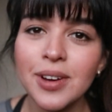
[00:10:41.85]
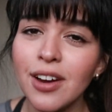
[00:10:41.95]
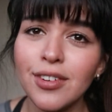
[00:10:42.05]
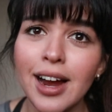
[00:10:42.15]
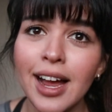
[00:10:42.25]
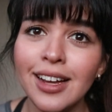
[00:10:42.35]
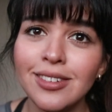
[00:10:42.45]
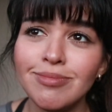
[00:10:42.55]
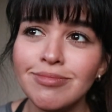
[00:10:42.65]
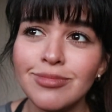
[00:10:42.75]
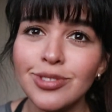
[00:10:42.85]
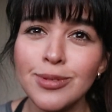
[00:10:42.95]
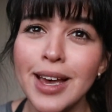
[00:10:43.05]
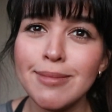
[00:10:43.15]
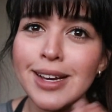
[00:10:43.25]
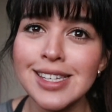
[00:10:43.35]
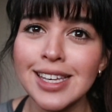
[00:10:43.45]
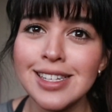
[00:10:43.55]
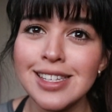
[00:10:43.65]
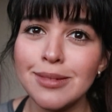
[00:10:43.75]
Whenever I sweat, my
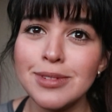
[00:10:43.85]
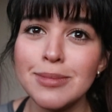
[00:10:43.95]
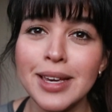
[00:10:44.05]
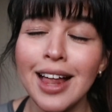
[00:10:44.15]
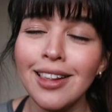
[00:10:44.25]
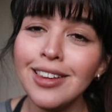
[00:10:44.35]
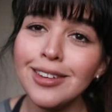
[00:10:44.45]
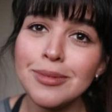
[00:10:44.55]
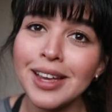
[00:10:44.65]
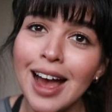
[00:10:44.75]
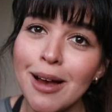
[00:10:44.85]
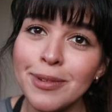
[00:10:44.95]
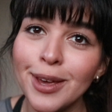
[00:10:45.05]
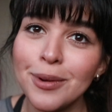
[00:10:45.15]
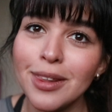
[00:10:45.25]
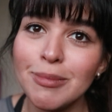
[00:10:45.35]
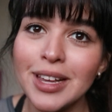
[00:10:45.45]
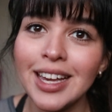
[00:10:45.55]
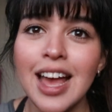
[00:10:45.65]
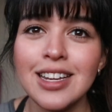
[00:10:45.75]
skin seems to be a little bit happier with
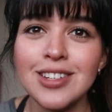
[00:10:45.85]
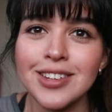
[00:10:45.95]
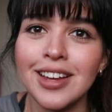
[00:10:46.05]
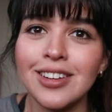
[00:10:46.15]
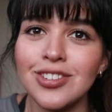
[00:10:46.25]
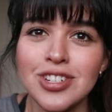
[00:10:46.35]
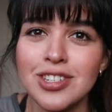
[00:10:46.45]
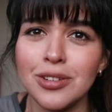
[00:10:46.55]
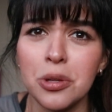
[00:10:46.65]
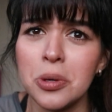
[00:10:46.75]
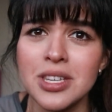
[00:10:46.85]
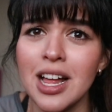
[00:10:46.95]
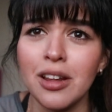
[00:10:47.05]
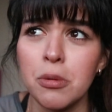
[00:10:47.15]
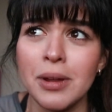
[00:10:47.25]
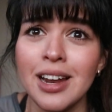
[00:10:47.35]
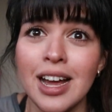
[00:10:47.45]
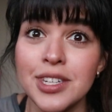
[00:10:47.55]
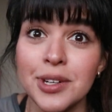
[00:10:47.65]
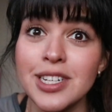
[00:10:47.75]
me and just looks a little bit
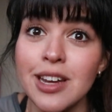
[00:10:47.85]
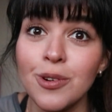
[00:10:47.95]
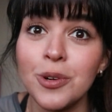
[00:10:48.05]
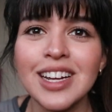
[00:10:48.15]
nicer in general.